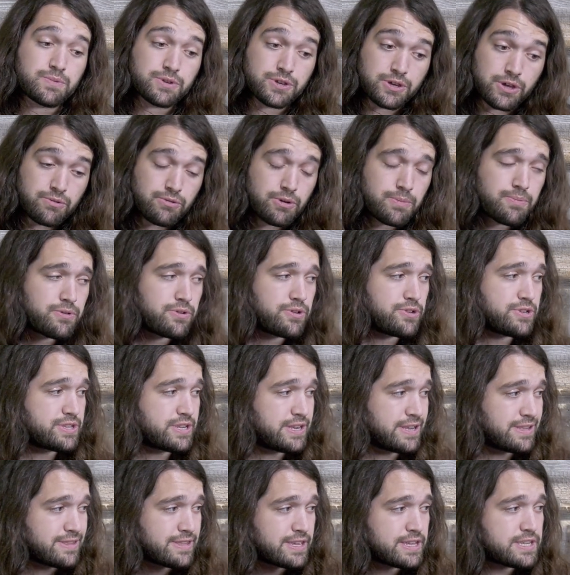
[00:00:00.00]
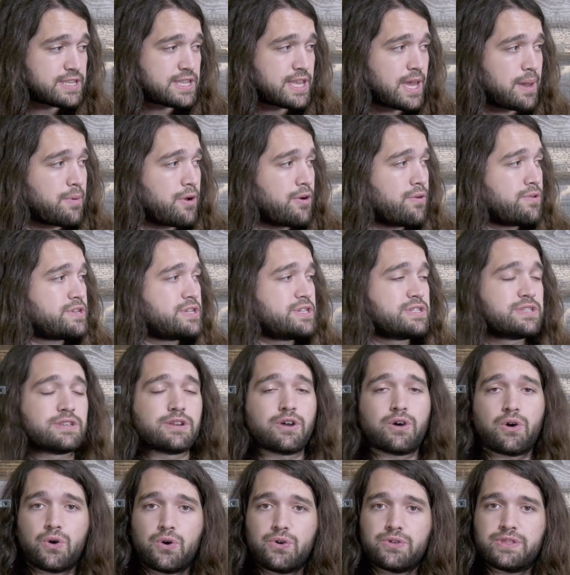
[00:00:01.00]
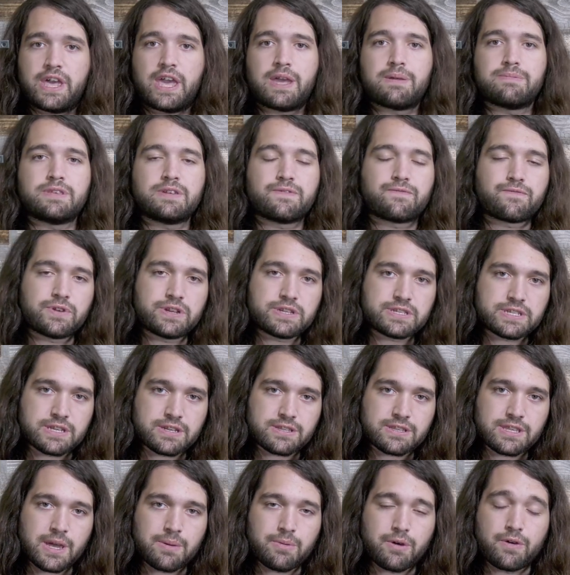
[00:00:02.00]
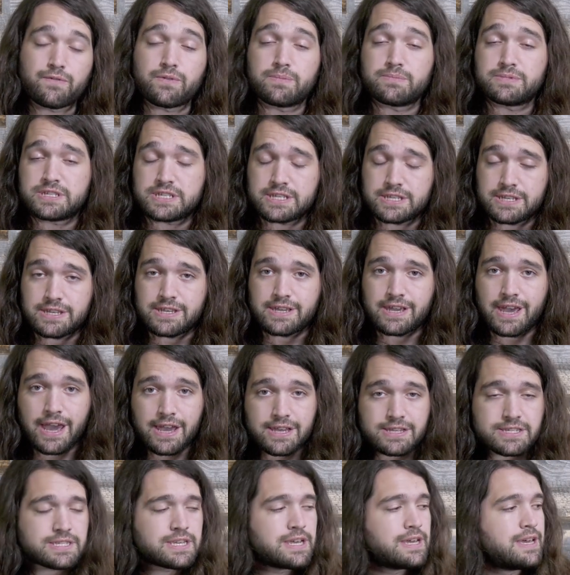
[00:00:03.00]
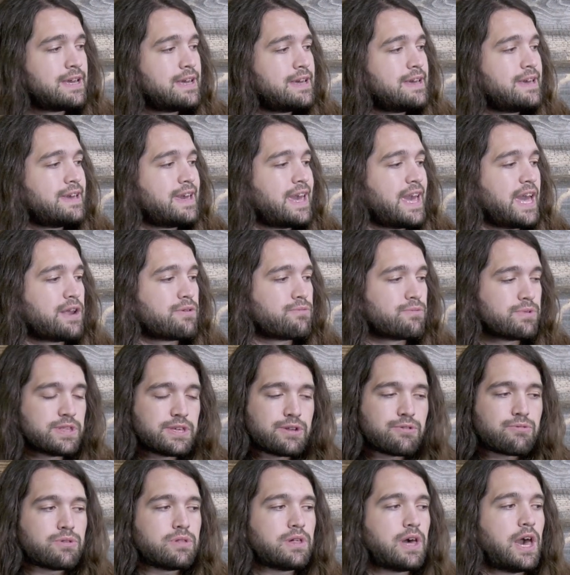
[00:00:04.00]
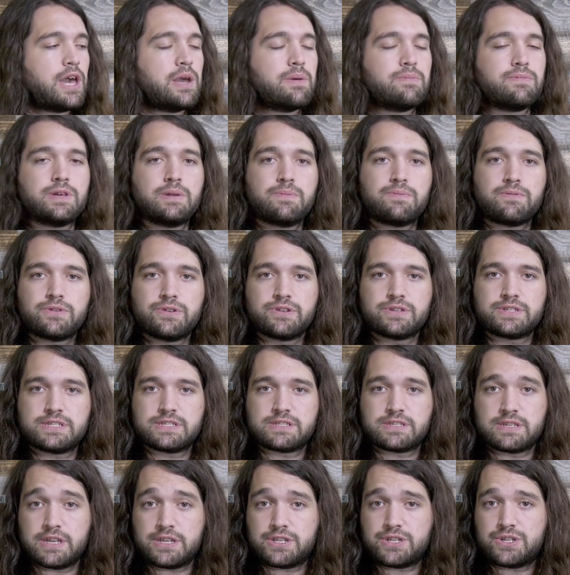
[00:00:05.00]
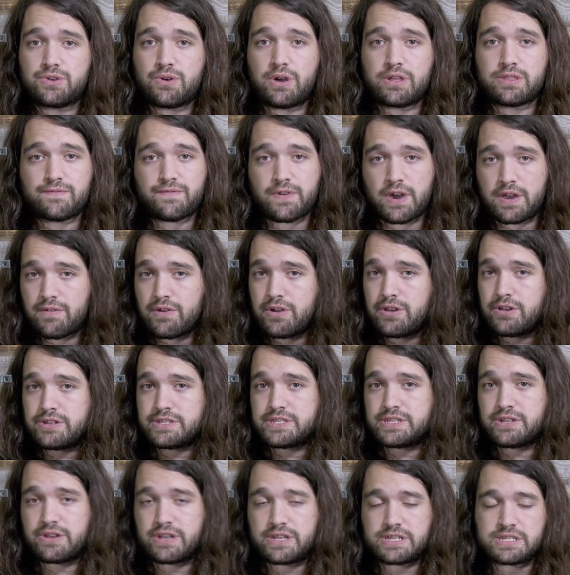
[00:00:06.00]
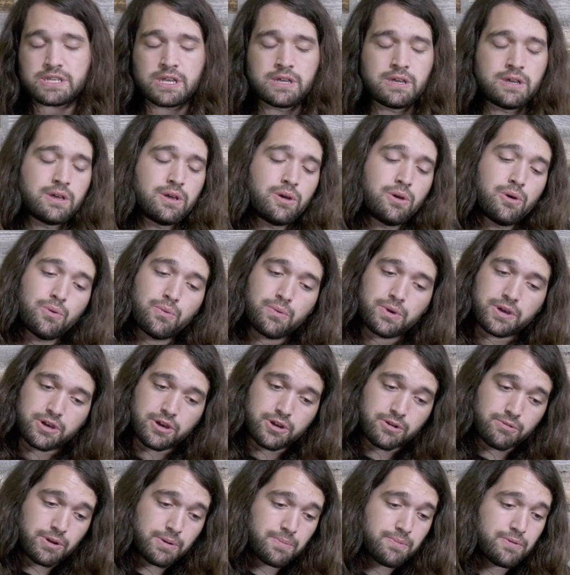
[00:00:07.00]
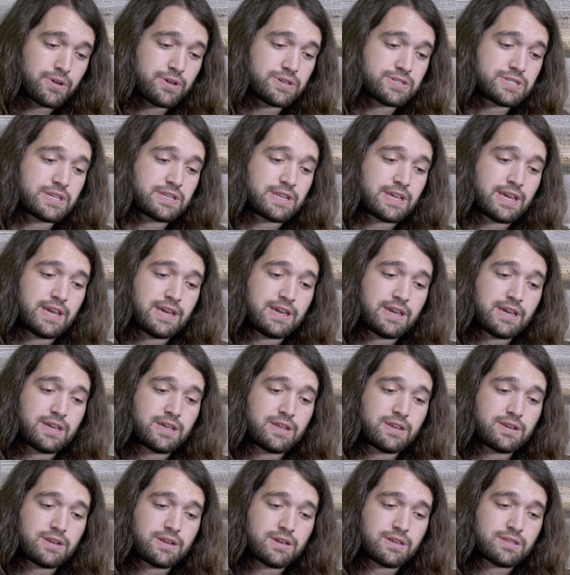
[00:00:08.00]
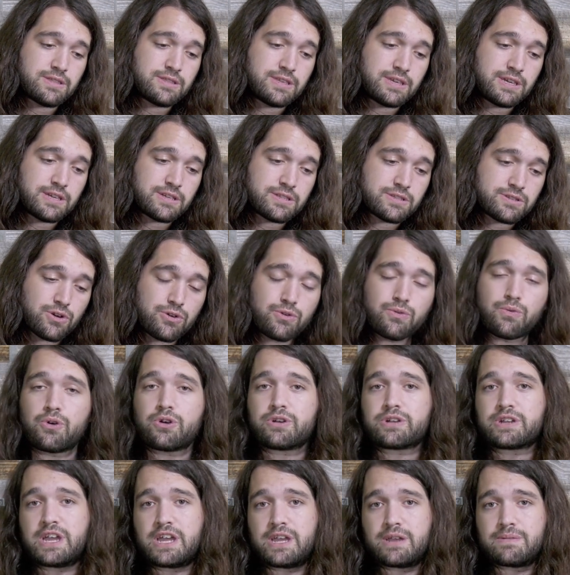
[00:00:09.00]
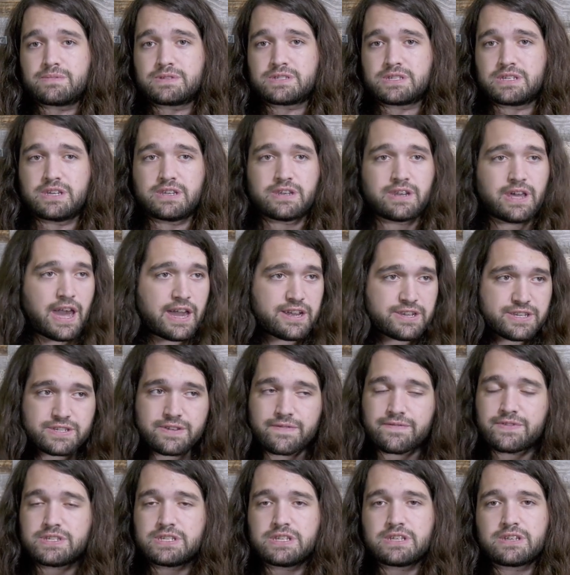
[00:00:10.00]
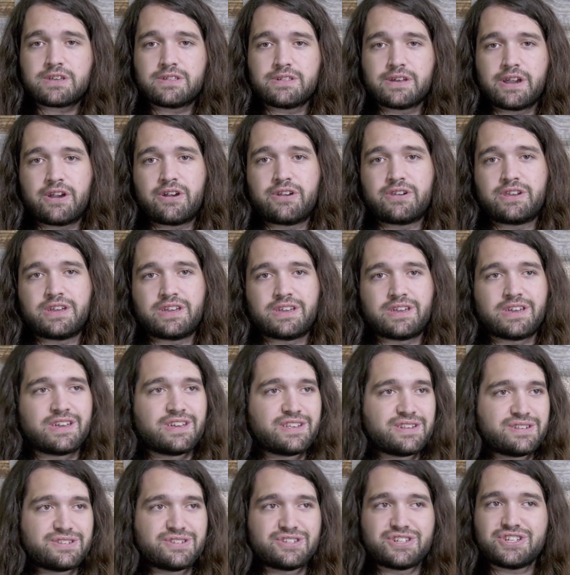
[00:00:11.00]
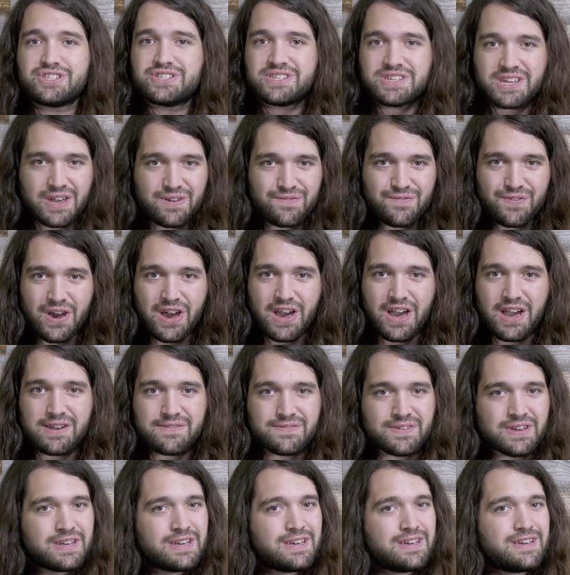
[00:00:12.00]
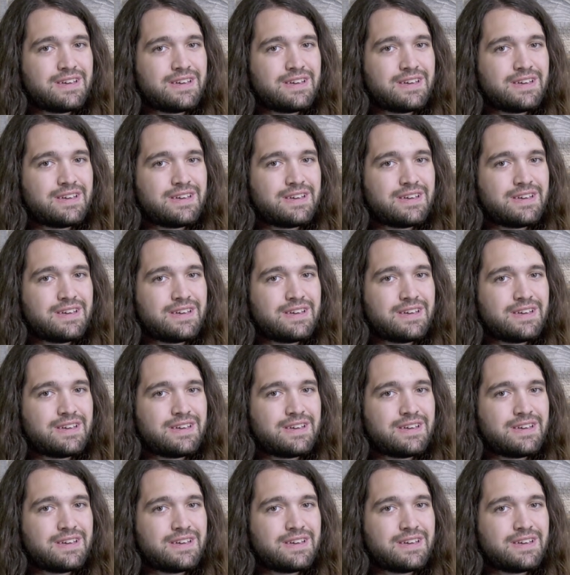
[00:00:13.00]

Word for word: We couldn't reproduce it in this demo, which is an old AMD FreeSync demo from CES, and really reliably produces the issue on the 500 series. We couldn't reproduce it in the Total War games, in Ashes of the Singularity, in GTA 5.